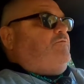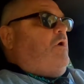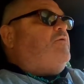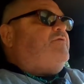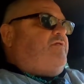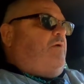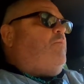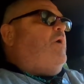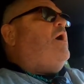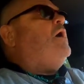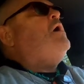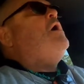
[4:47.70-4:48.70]
road
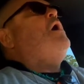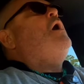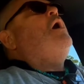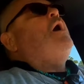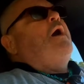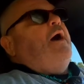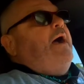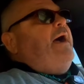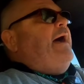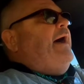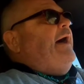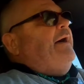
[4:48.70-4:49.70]
somewhere
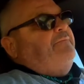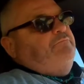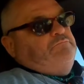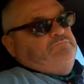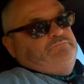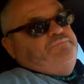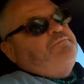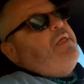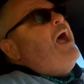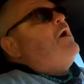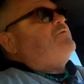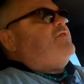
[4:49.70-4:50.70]
um,
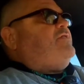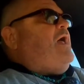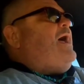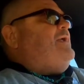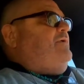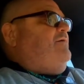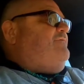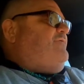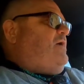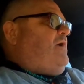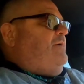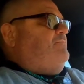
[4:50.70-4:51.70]
outside of
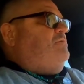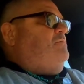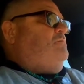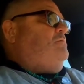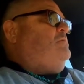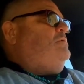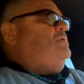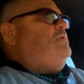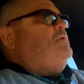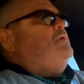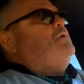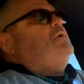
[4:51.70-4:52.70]
um,
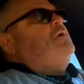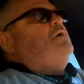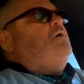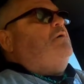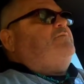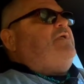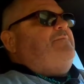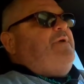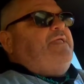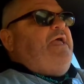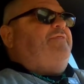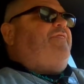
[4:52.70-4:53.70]
oh, damn
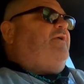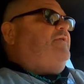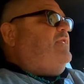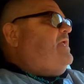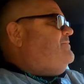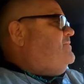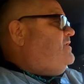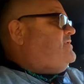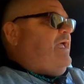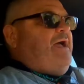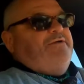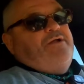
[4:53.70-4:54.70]
I can't think of the name of
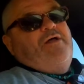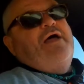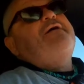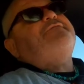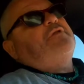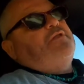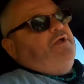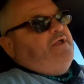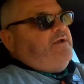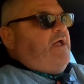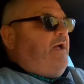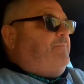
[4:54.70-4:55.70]
the town I'll have to look
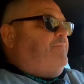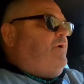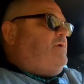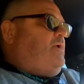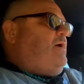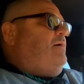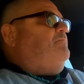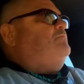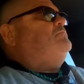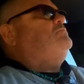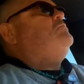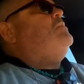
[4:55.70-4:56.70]
it up but um,
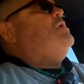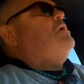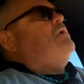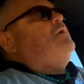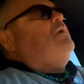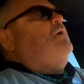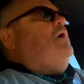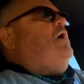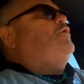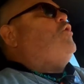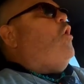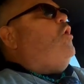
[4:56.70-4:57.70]

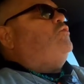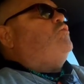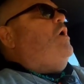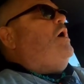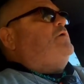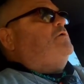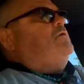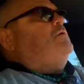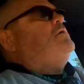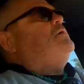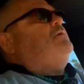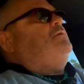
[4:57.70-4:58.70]

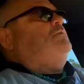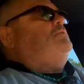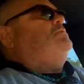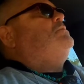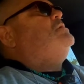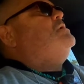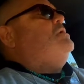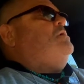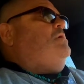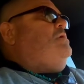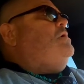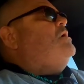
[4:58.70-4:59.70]
Coldwater
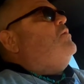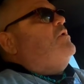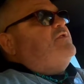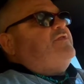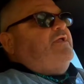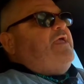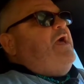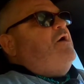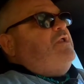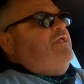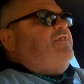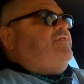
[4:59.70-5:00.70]
was the
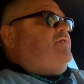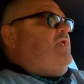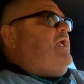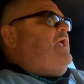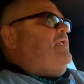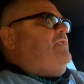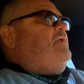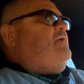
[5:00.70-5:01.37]
county seat